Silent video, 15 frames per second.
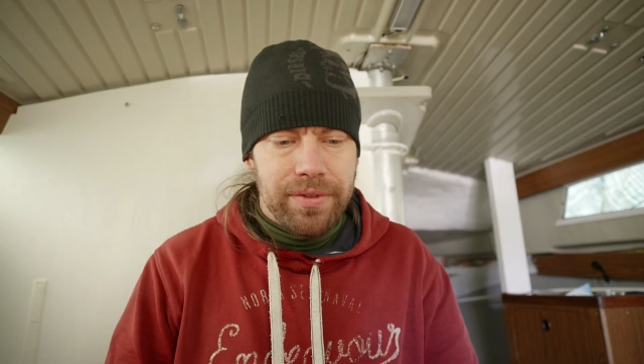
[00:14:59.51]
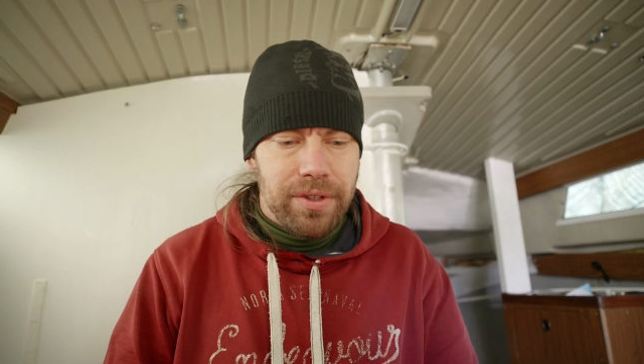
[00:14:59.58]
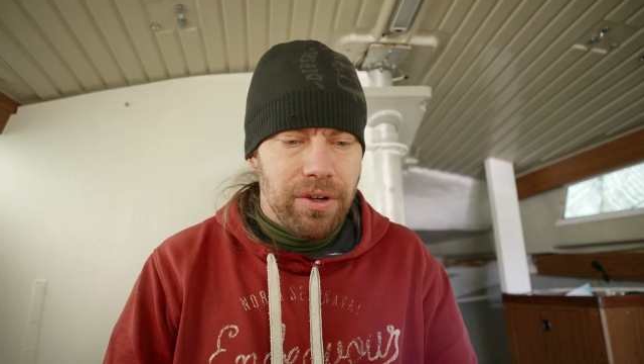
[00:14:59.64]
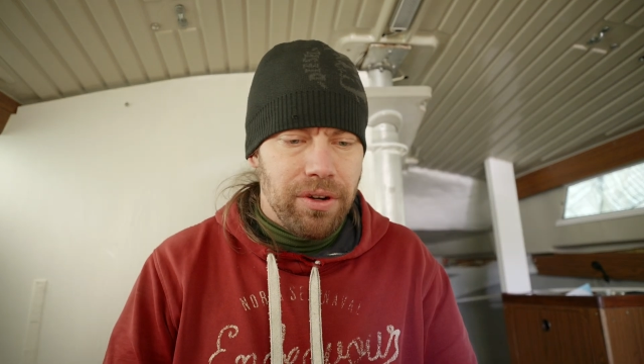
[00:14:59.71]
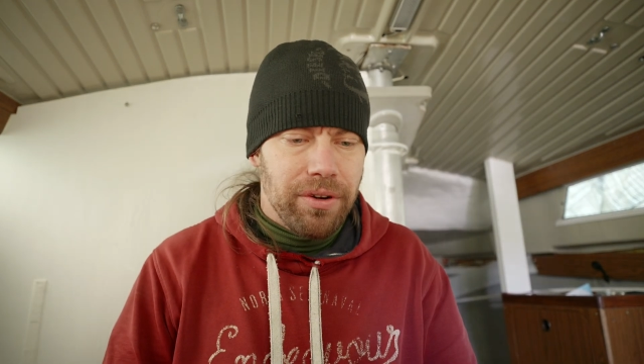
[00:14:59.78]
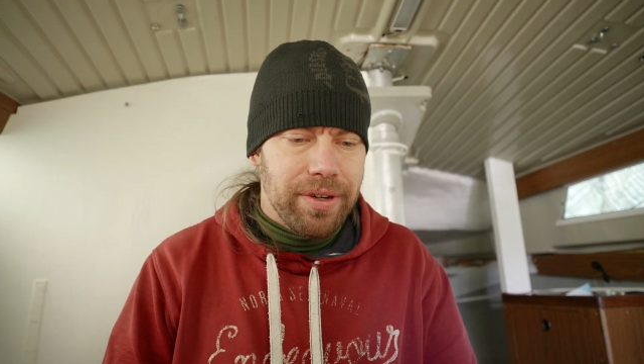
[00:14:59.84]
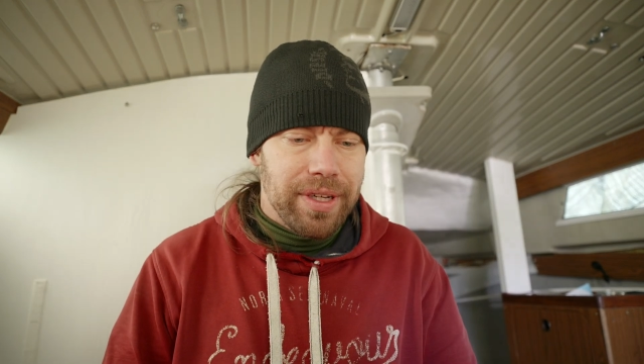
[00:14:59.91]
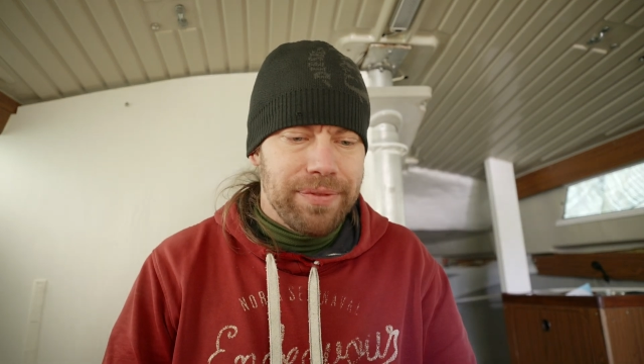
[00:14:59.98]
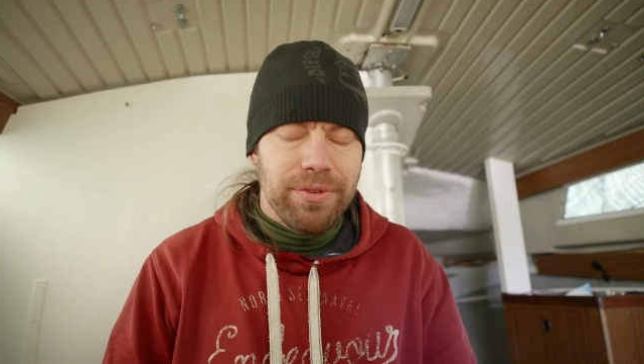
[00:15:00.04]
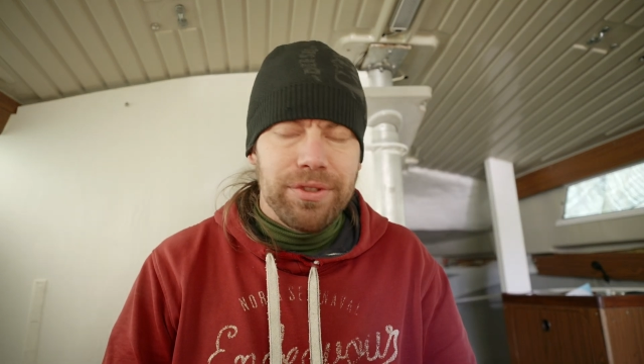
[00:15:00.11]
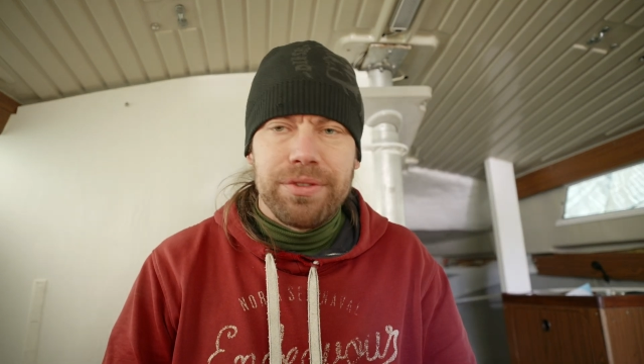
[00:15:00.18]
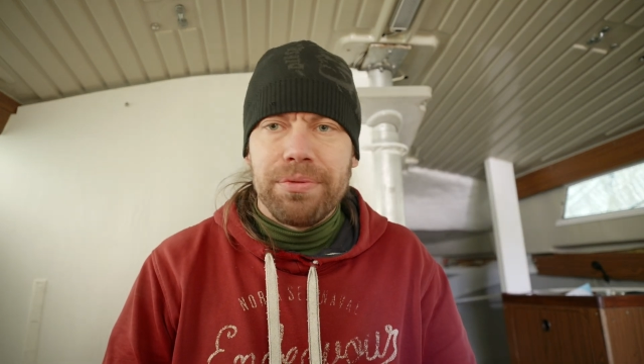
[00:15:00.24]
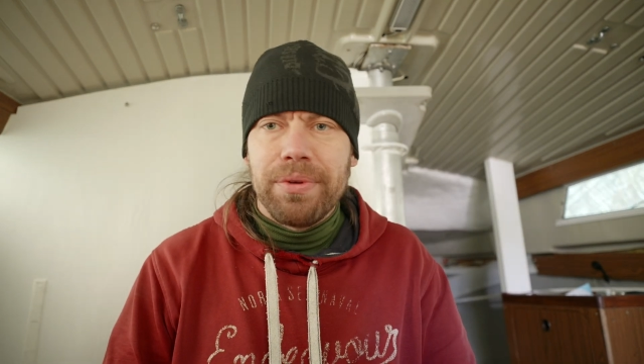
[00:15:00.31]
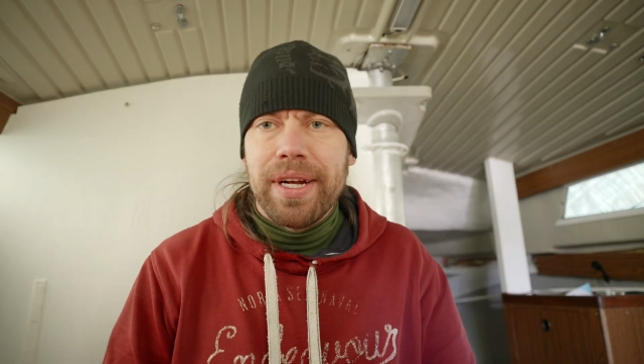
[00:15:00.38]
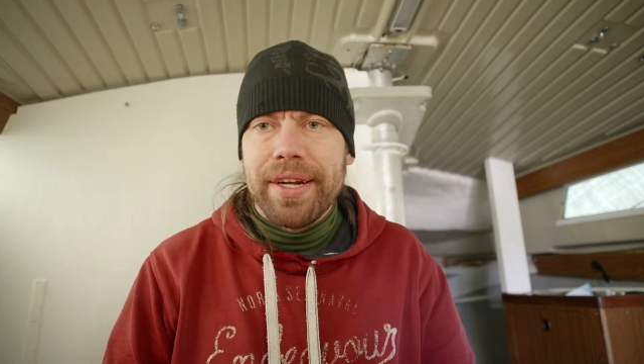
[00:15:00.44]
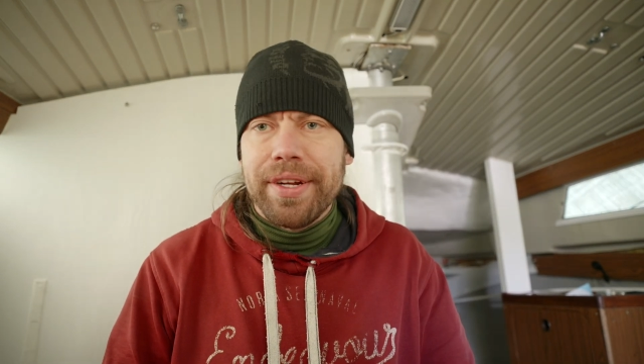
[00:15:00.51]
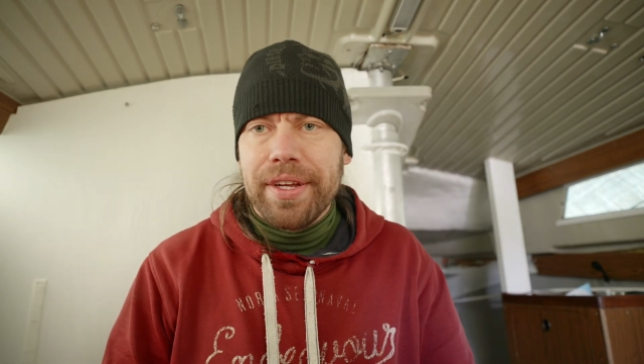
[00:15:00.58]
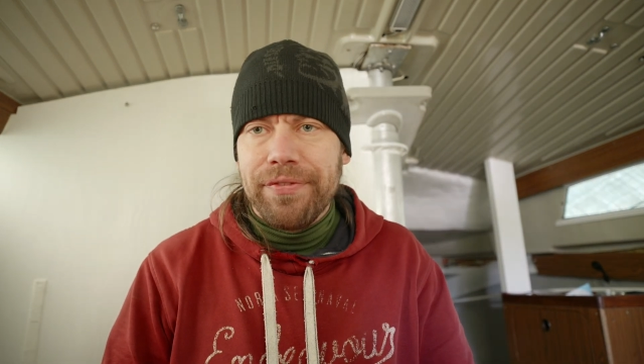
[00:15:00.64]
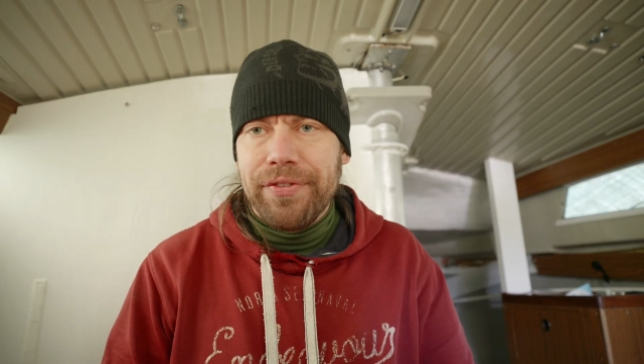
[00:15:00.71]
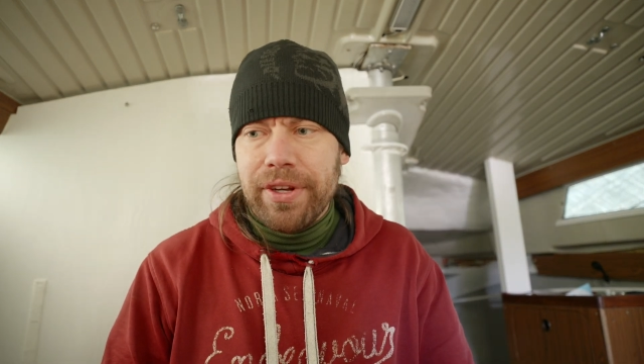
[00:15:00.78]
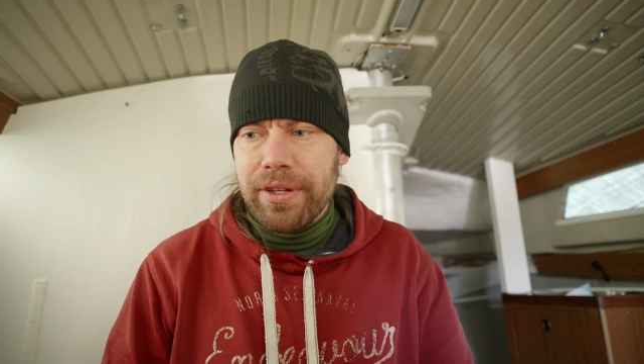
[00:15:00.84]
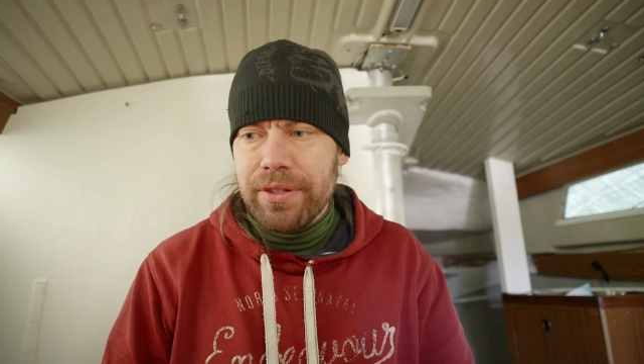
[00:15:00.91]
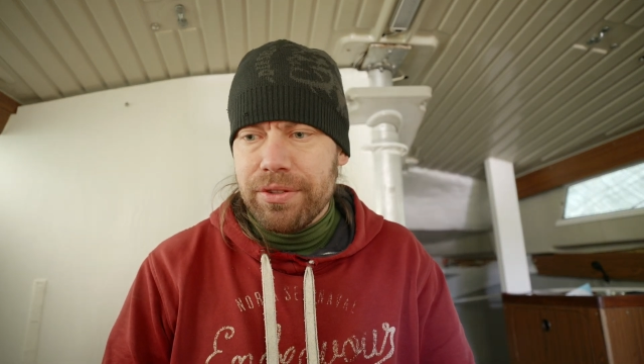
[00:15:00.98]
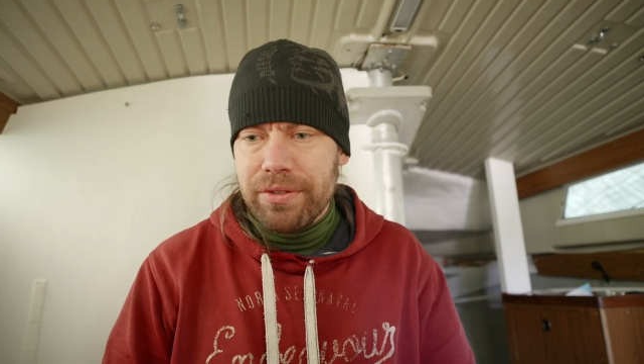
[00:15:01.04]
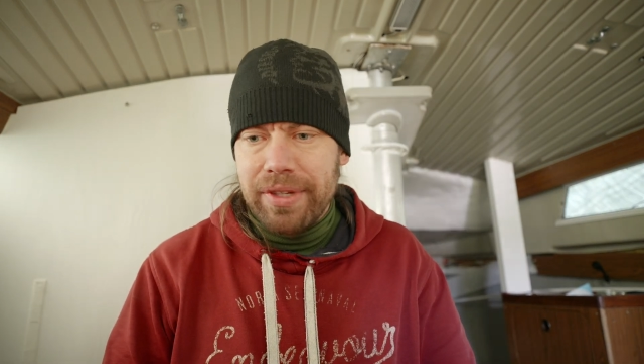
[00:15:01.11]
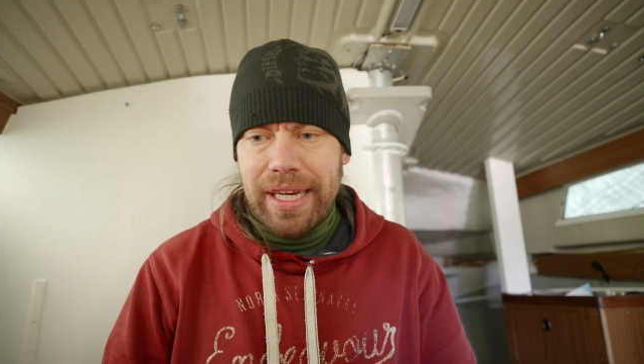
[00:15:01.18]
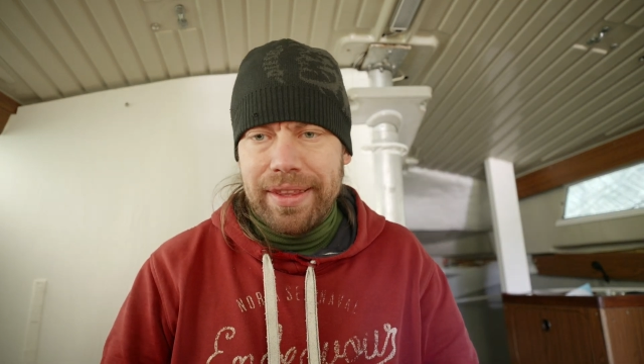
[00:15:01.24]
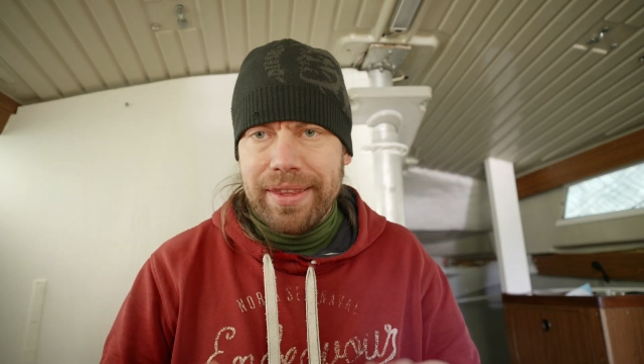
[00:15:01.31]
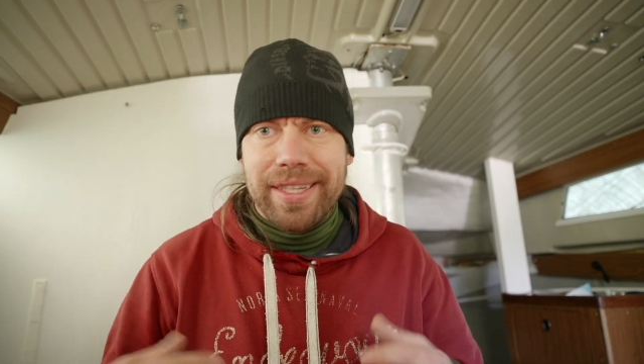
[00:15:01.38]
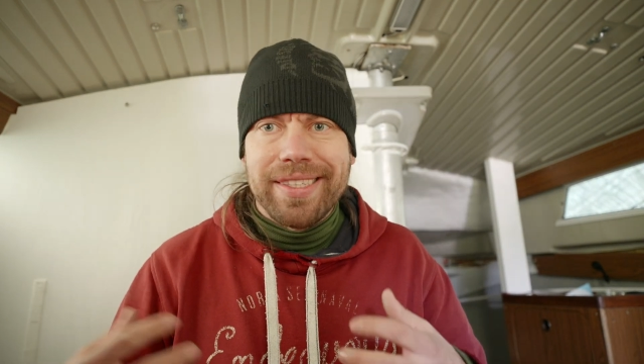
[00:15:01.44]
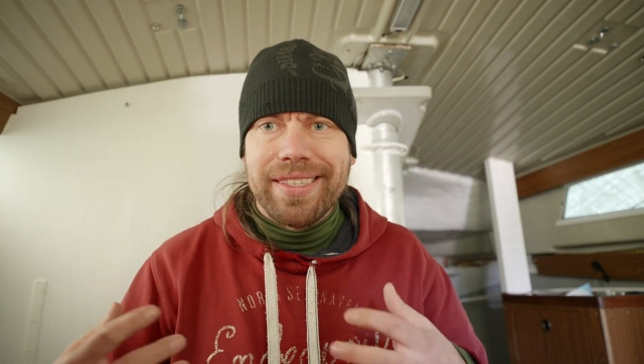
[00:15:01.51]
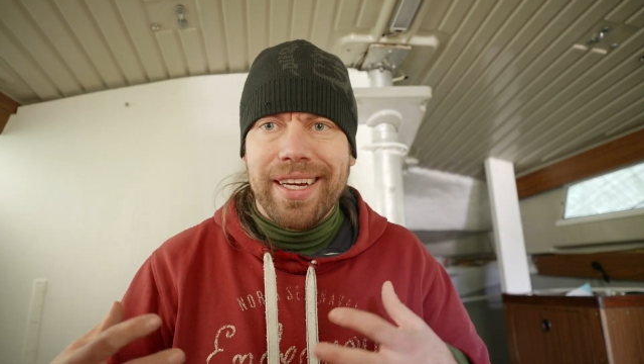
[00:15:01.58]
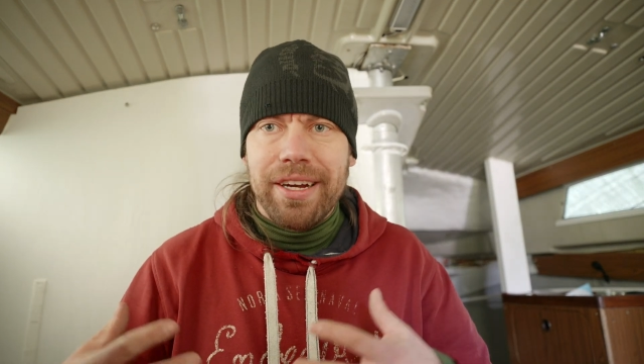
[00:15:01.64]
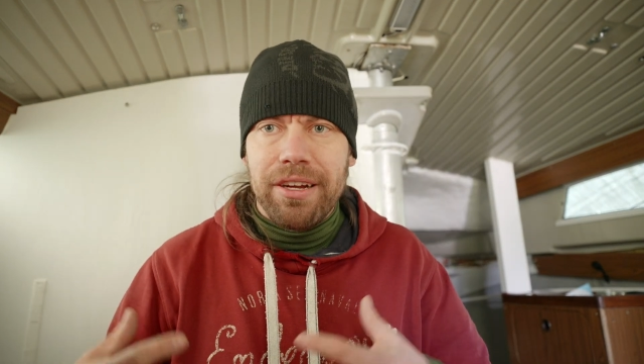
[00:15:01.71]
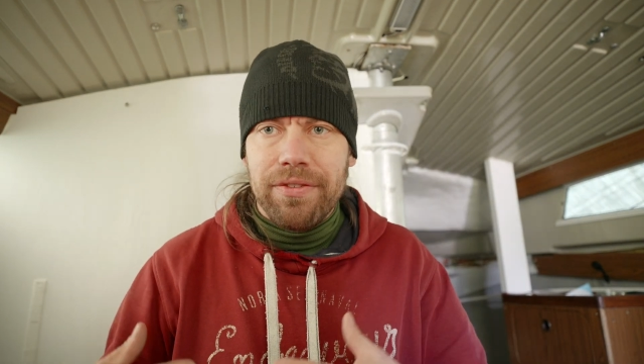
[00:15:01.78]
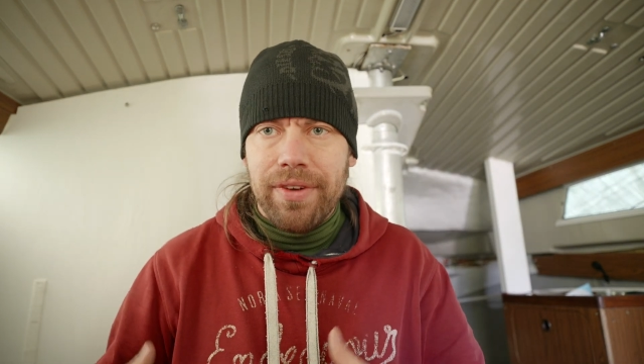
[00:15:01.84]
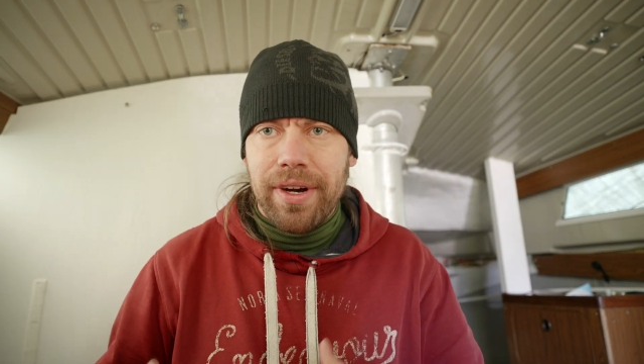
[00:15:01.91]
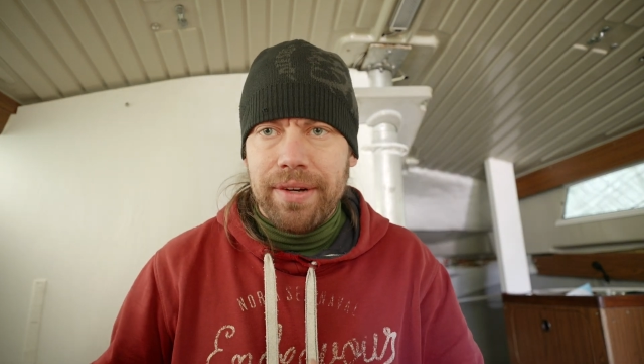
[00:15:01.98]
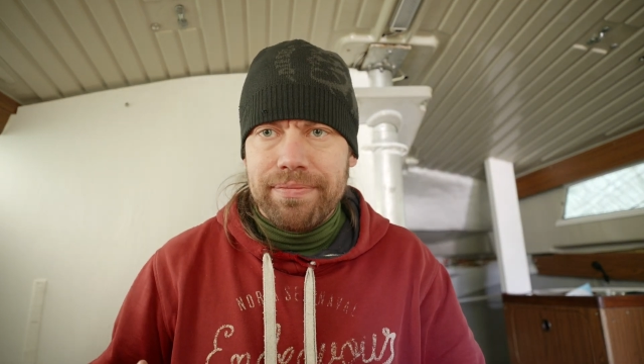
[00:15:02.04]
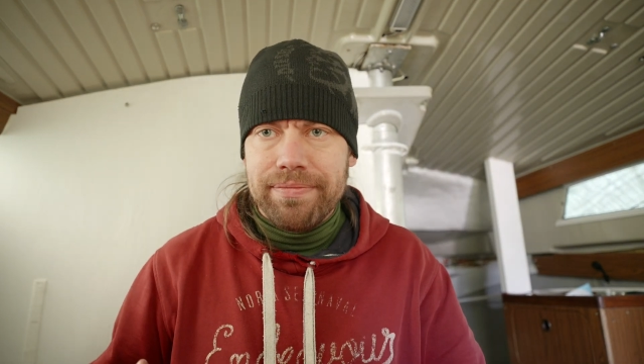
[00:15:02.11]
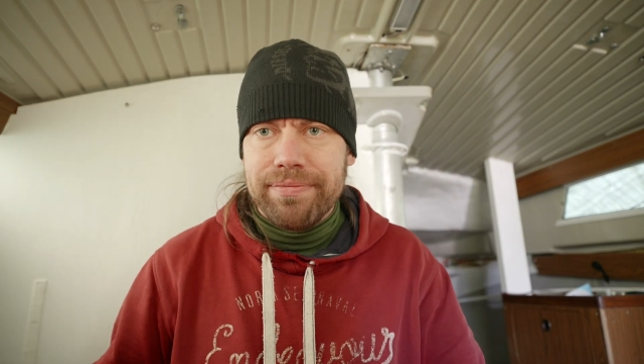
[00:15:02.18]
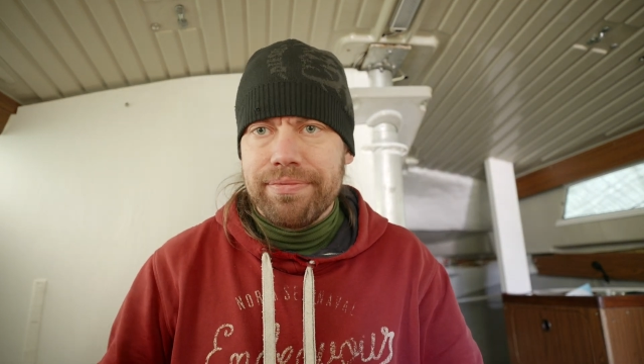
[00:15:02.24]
or it was really difficult to get these kind of